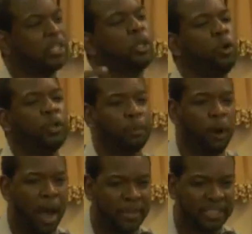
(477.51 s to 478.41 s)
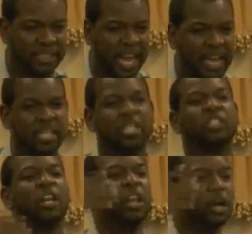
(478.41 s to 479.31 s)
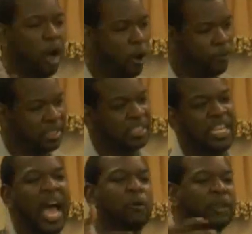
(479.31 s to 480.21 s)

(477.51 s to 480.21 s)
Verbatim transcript: to the promised land to look over and see how